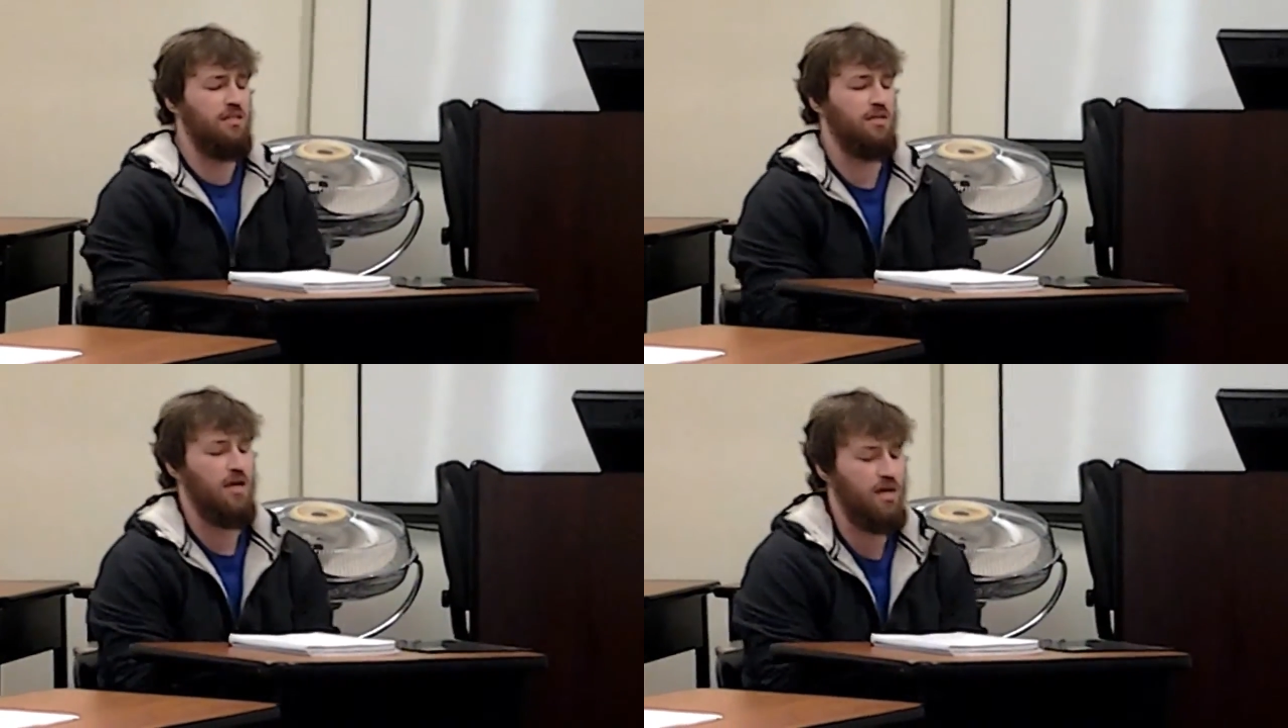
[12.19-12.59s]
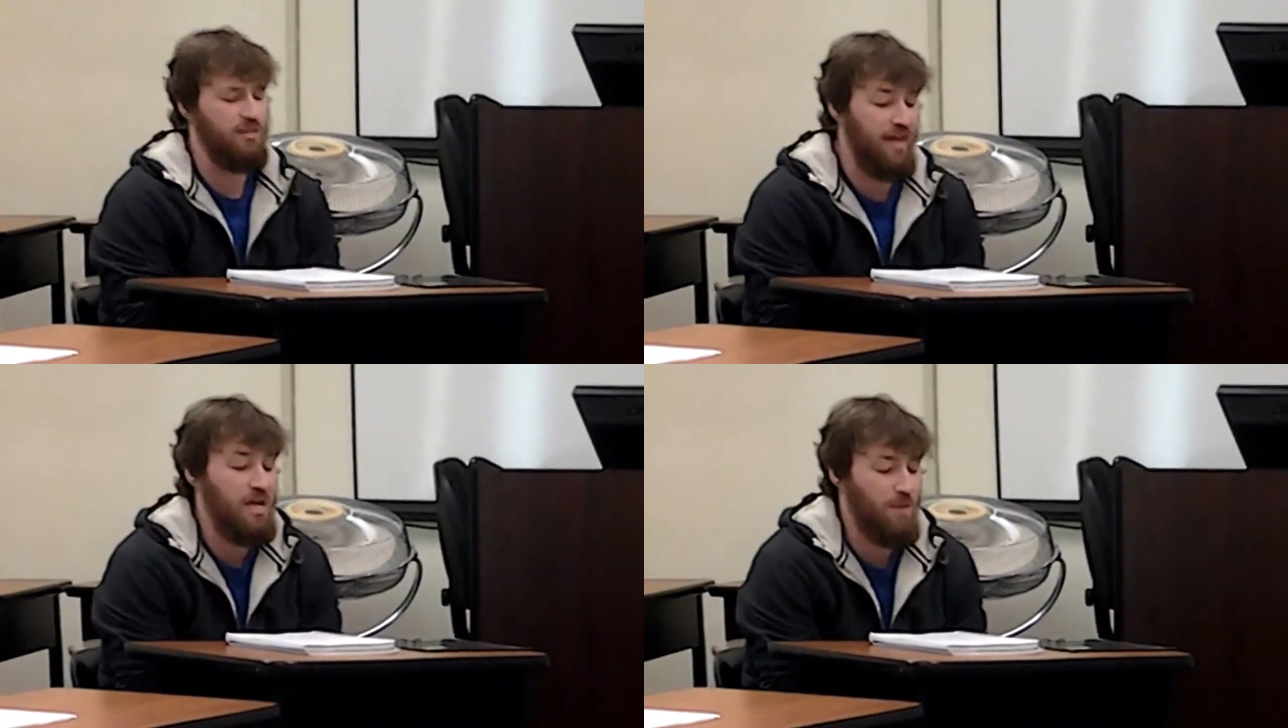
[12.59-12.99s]
to
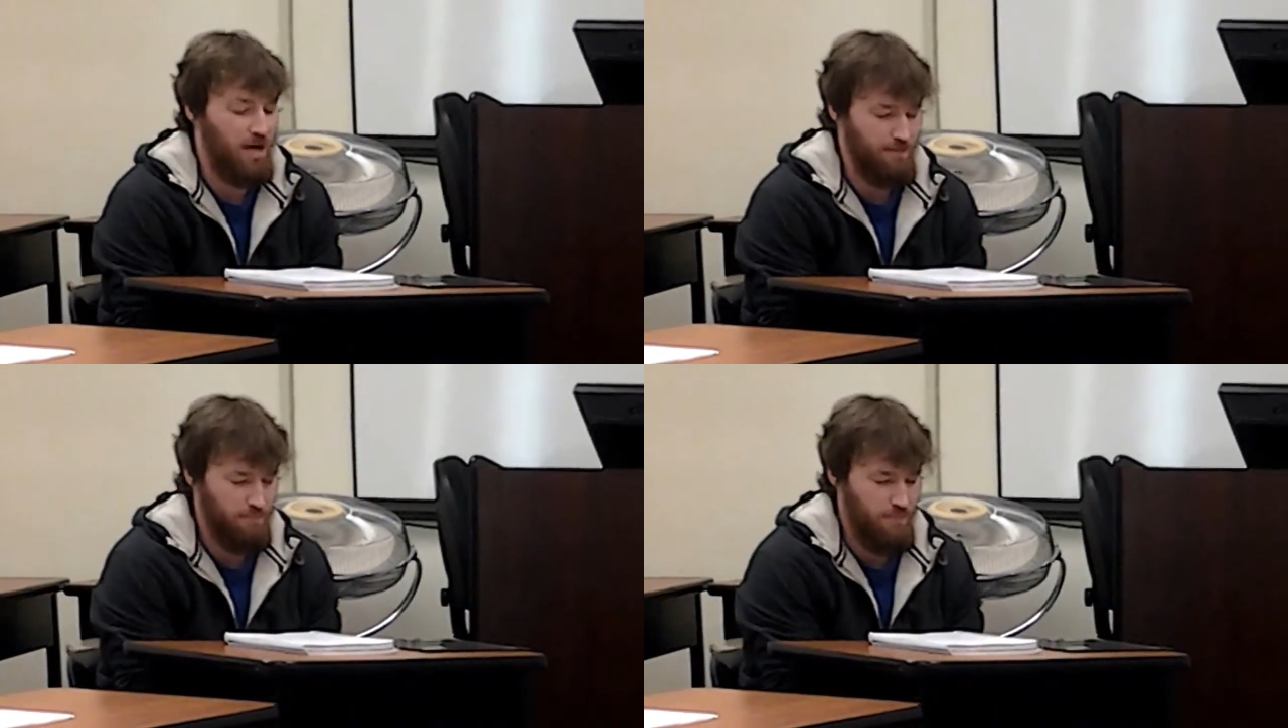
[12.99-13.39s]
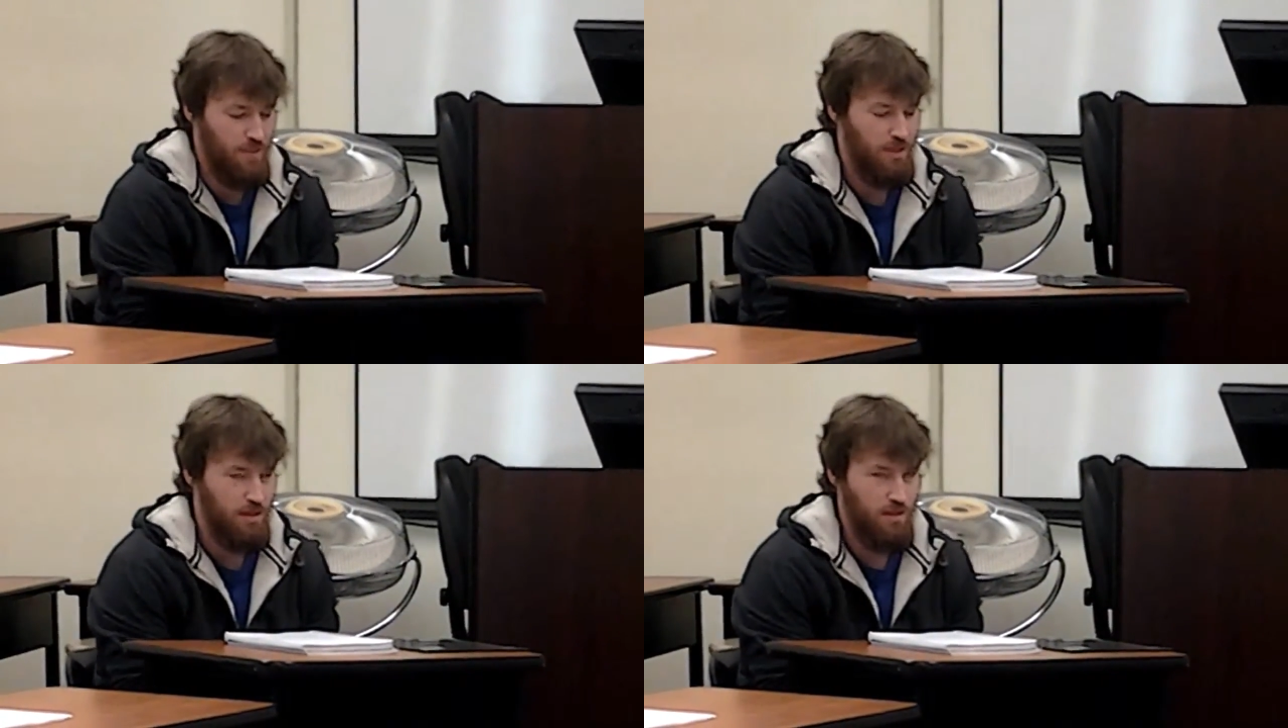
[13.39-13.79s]
aim high,
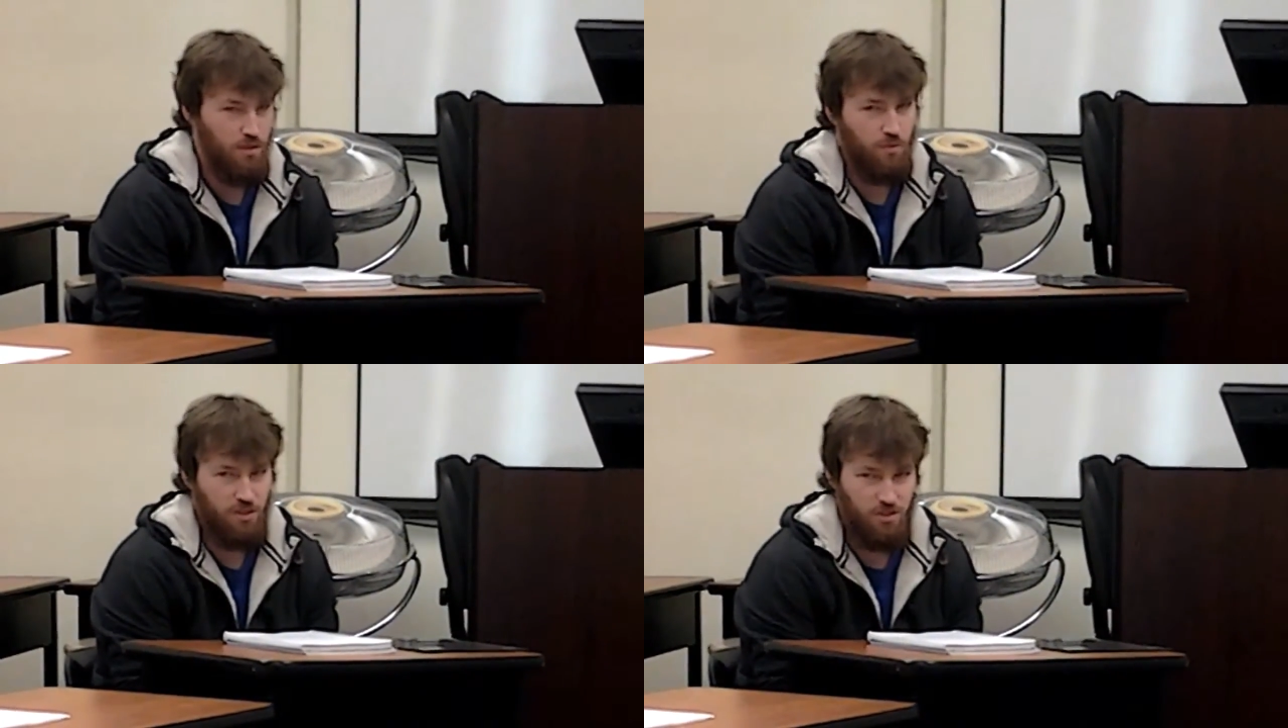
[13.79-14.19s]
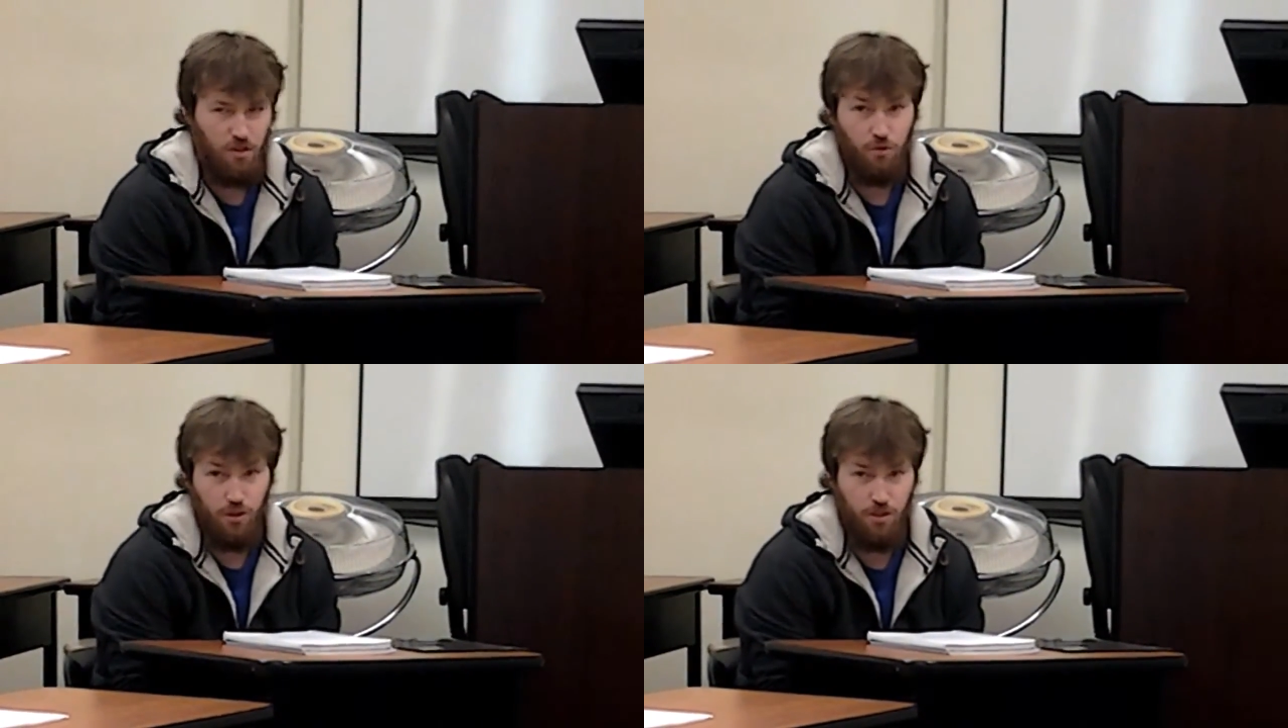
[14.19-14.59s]
which,
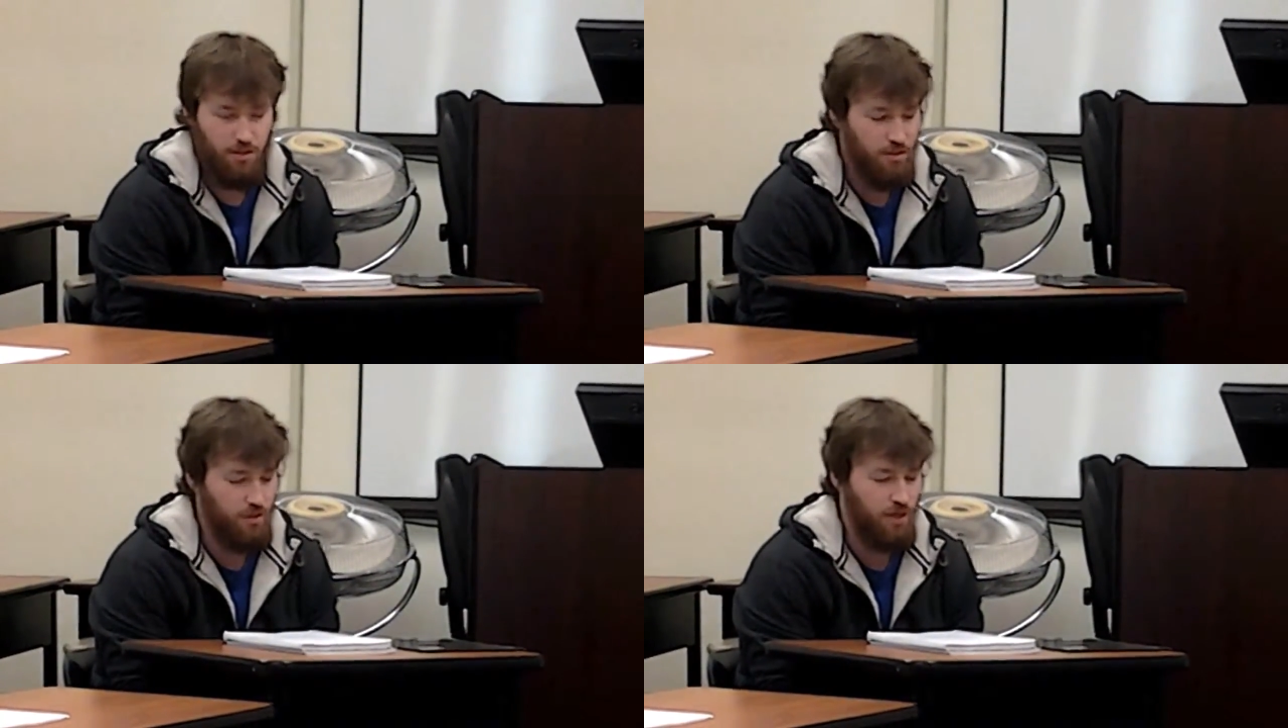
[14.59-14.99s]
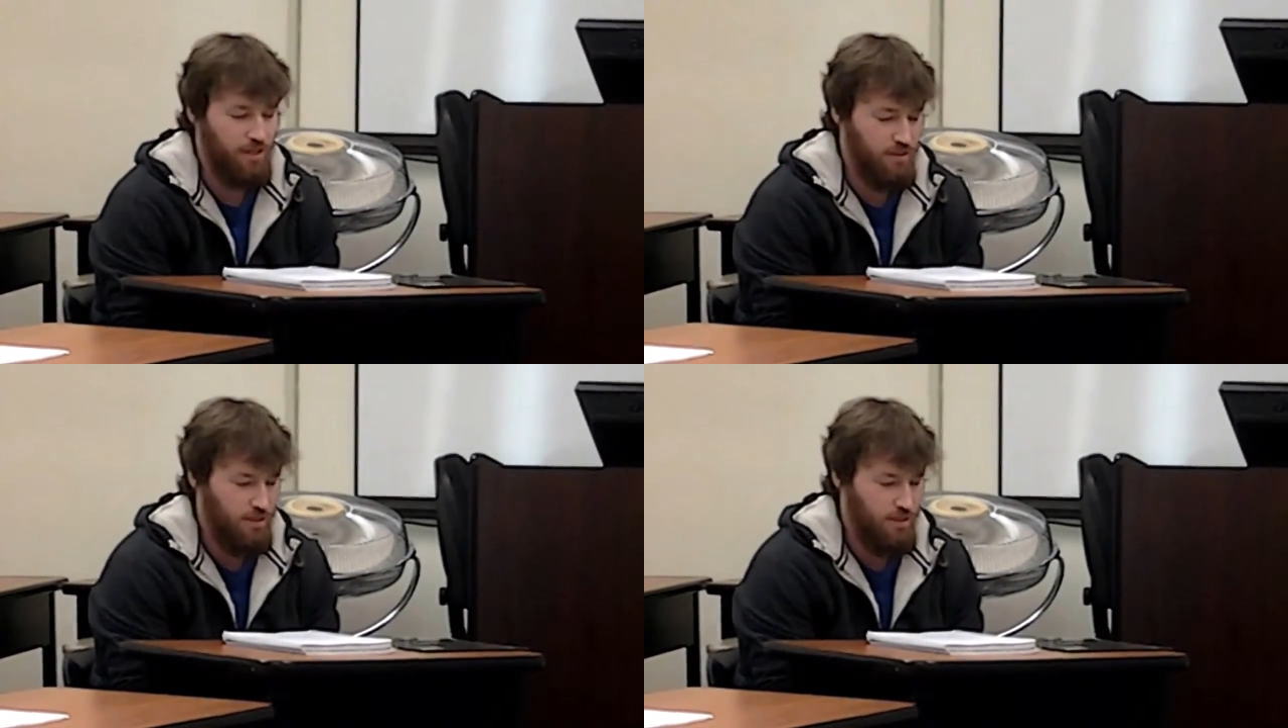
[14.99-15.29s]
good, great.